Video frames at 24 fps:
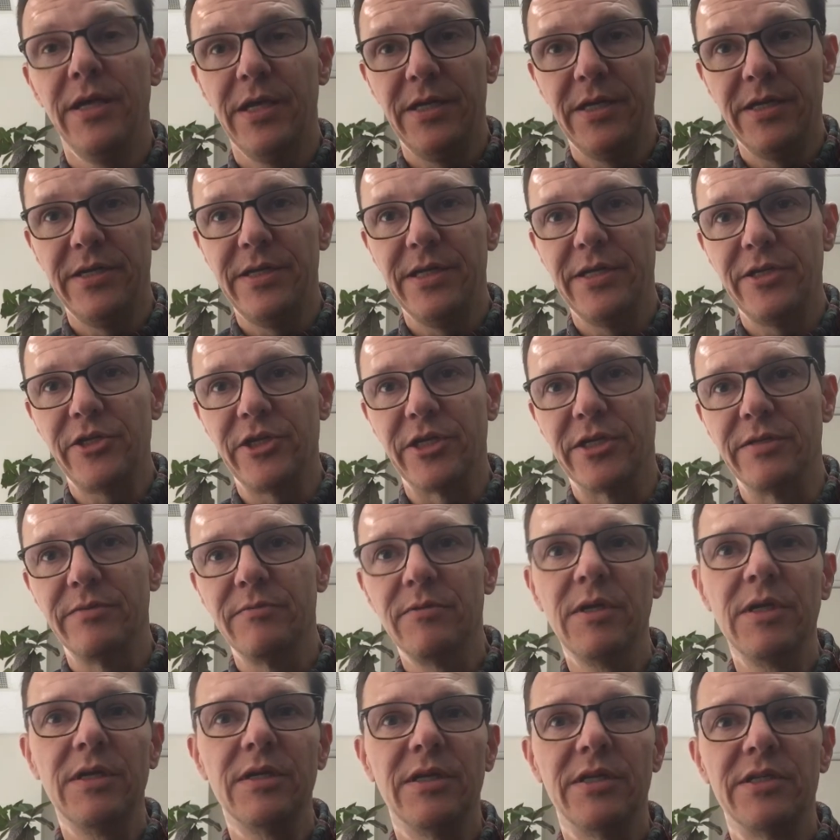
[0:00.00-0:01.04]
In
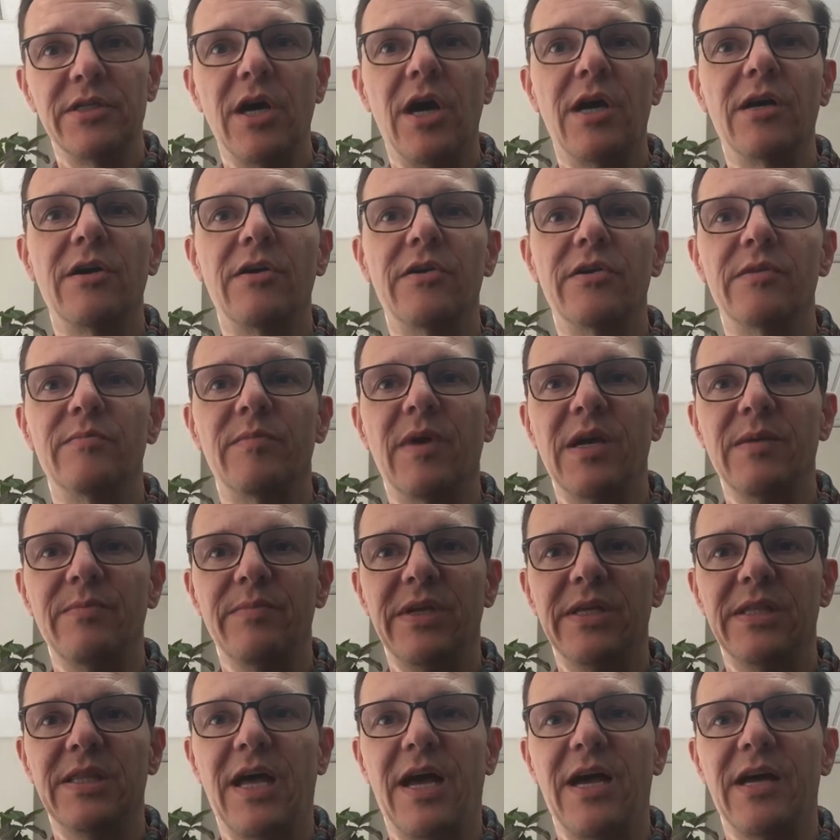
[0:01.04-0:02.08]
addition, a dog owner might
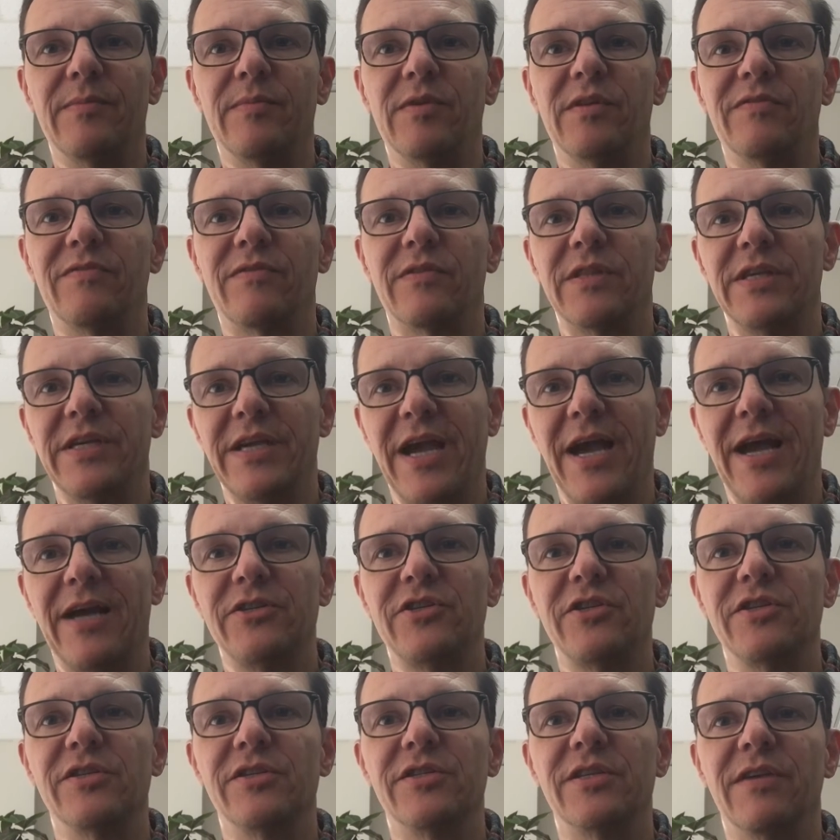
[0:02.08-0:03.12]
be liable for the
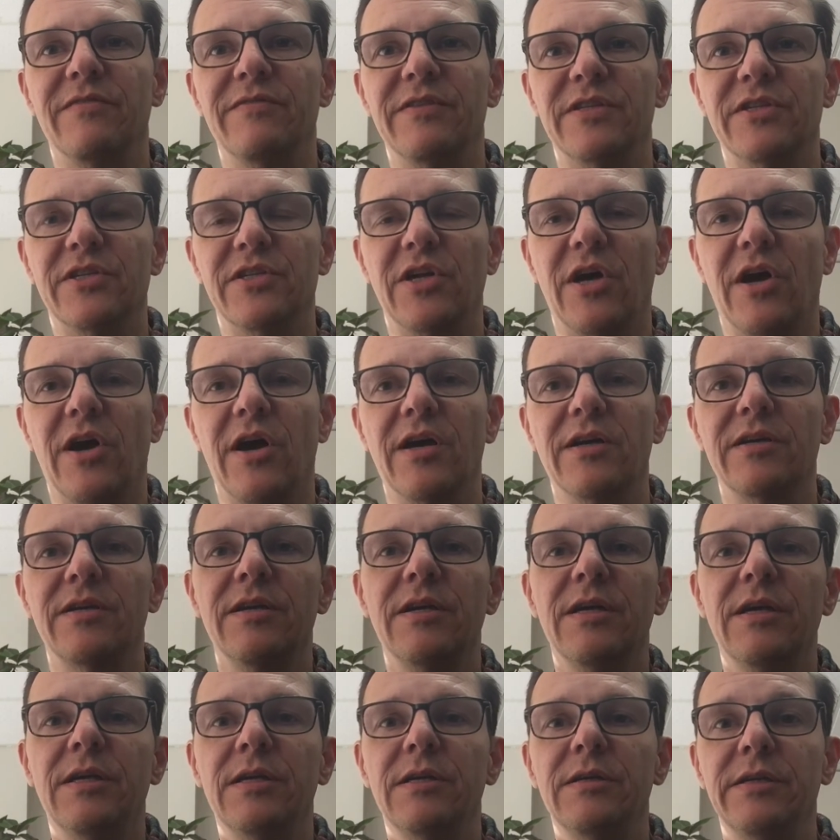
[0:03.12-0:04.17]
actions of its dog
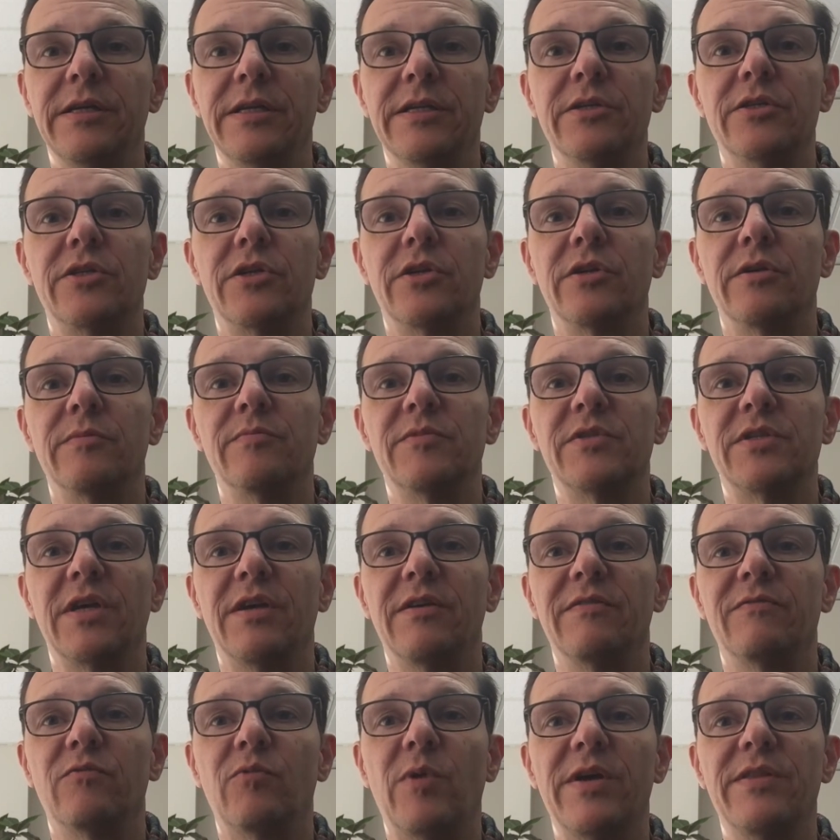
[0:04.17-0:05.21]
in terms
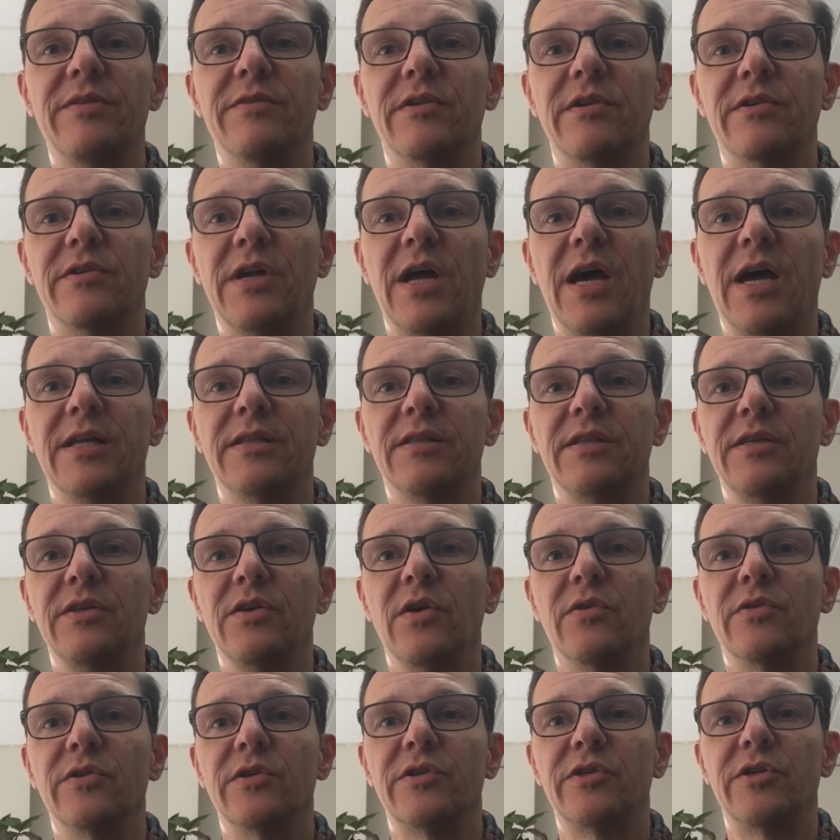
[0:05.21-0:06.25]
of whether or not the
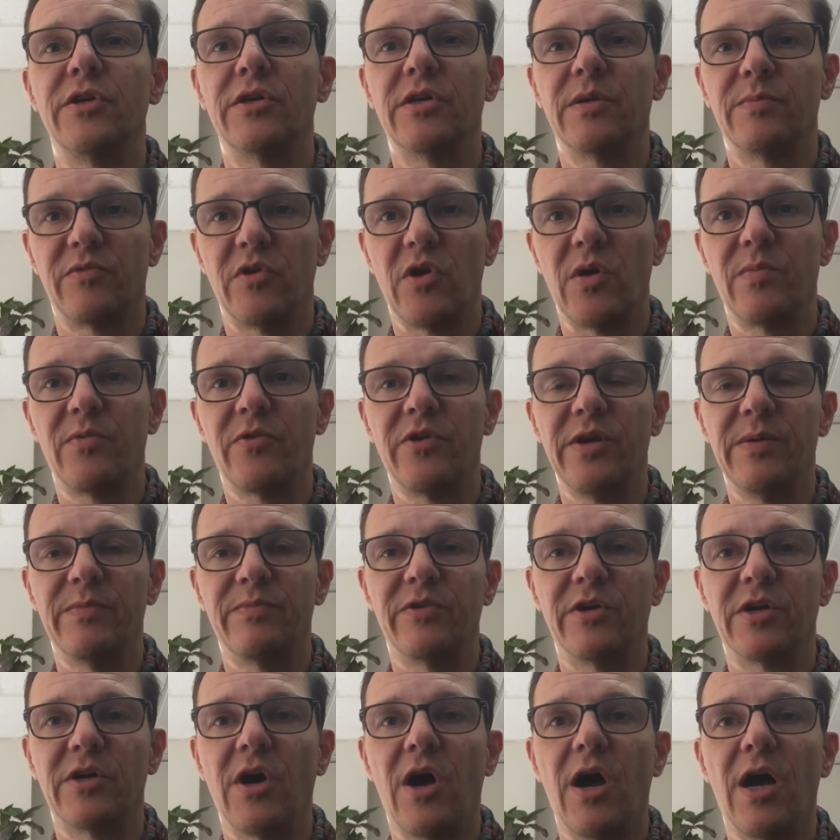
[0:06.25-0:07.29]
owner took appropriate
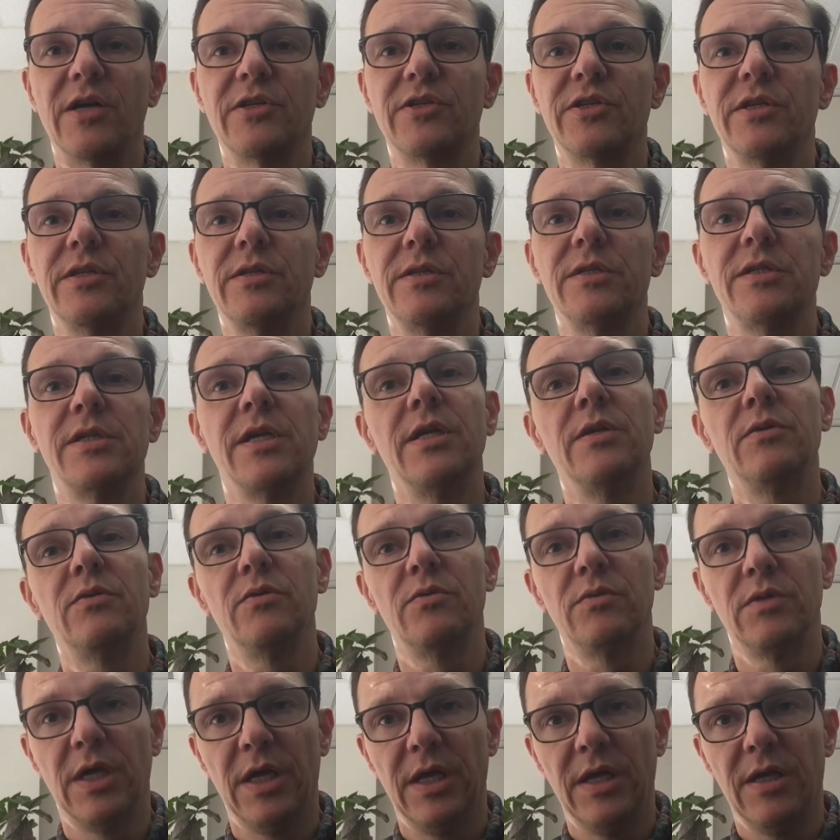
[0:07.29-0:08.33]
precautions
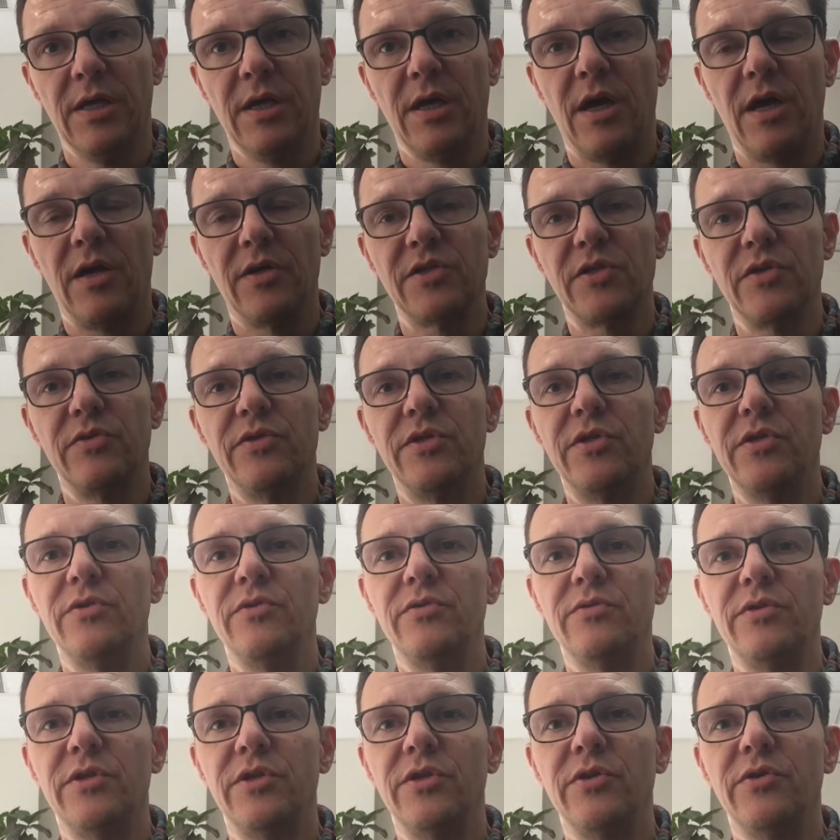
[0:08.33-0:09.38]
and also
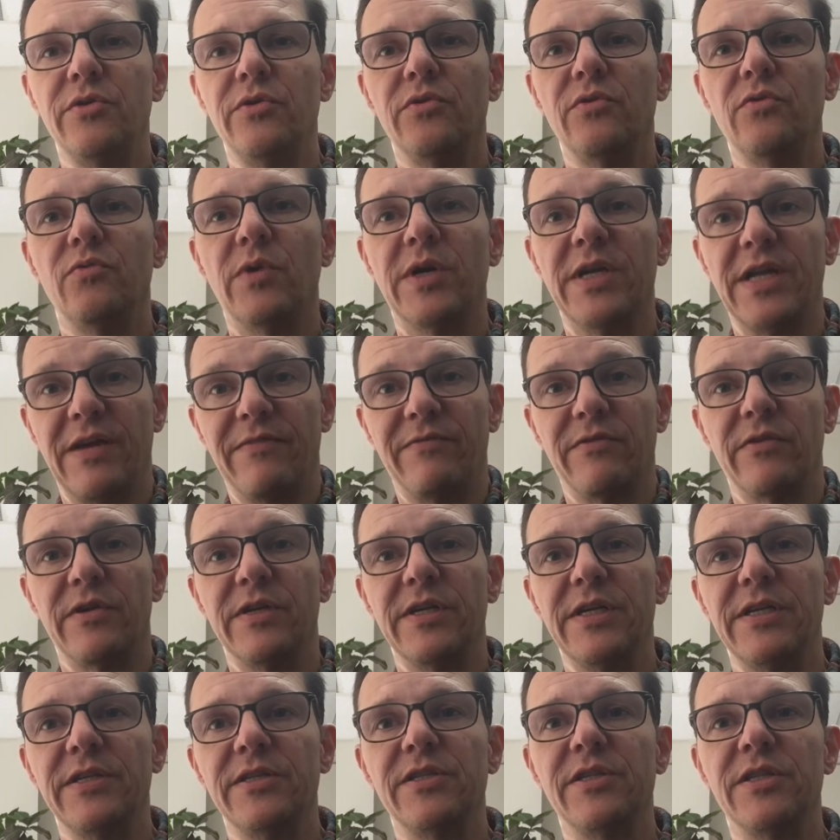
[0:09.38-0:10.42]
due to whatever
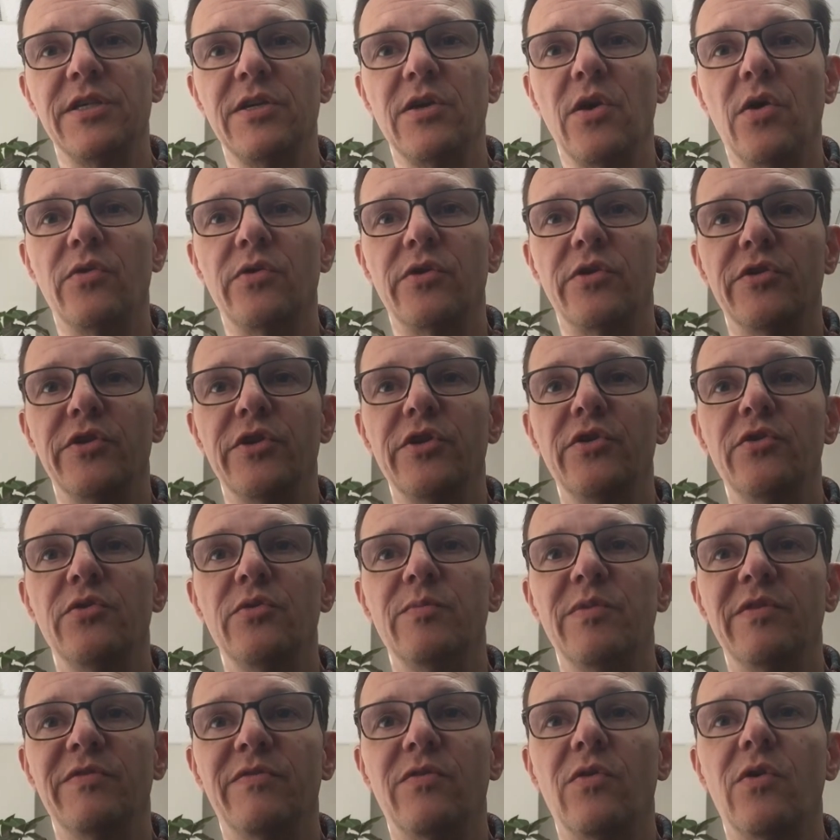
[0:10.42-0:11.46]
it is the owner
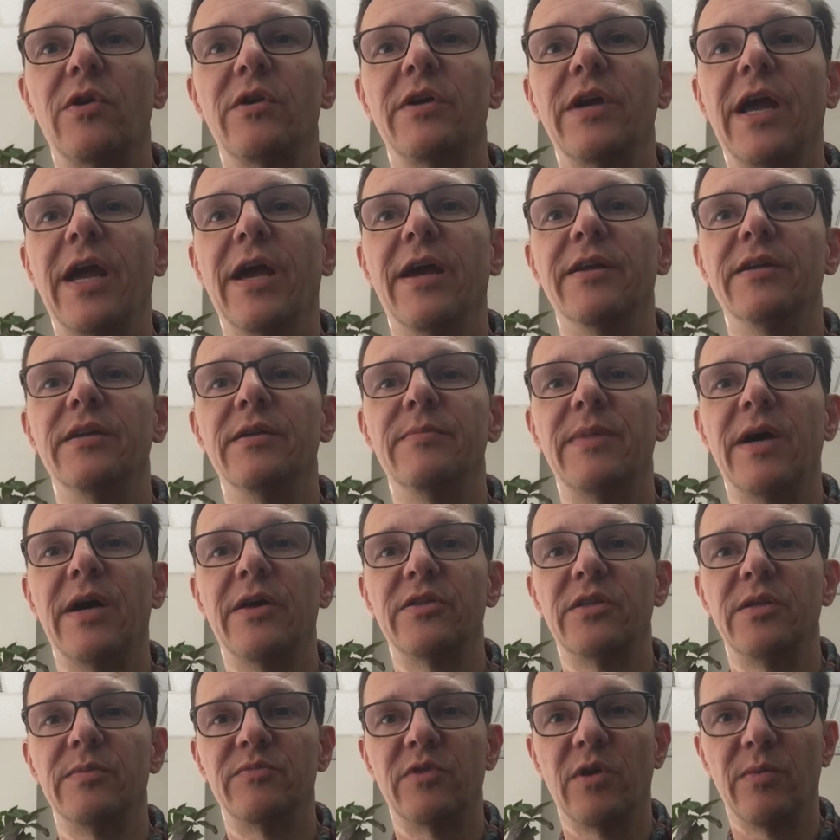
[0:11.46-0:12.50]
knew beforehand
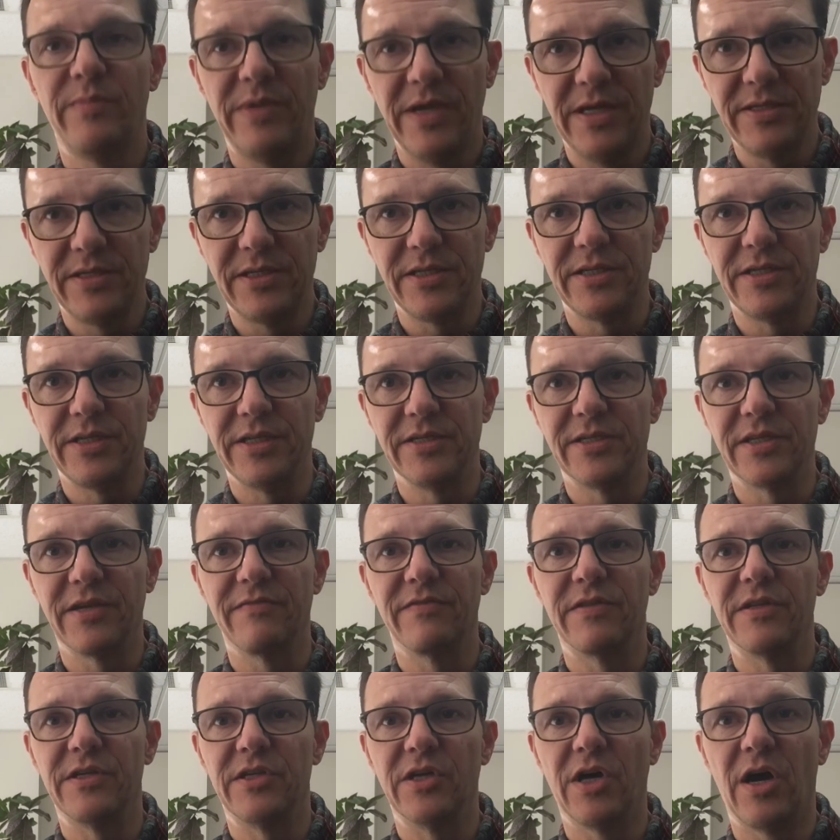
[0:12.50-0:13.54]
about the propensities
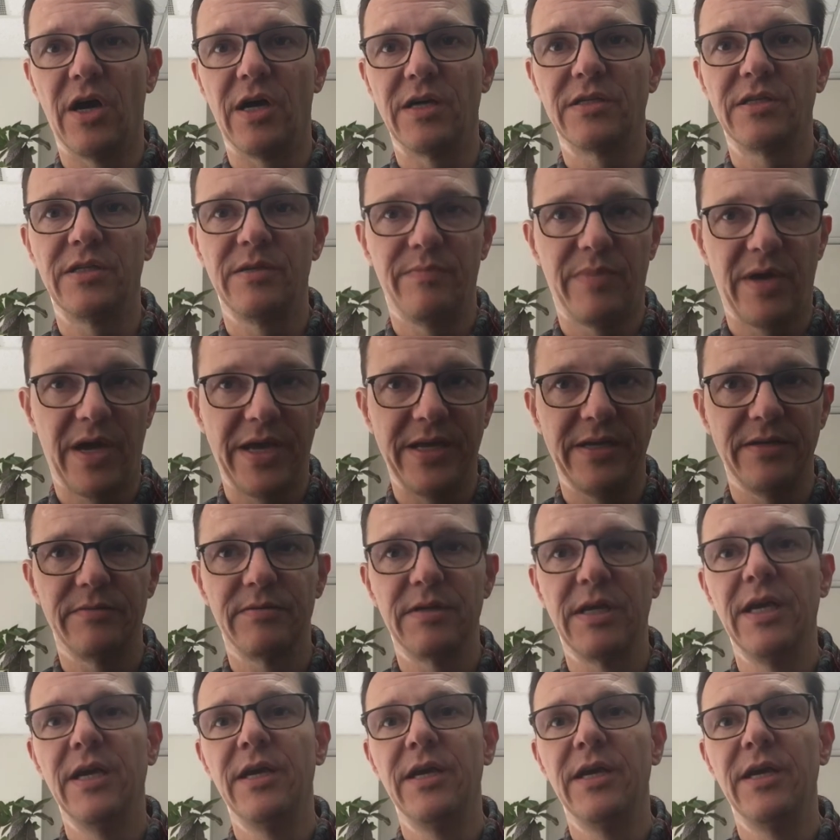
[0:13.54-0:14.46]
of the dog to bite,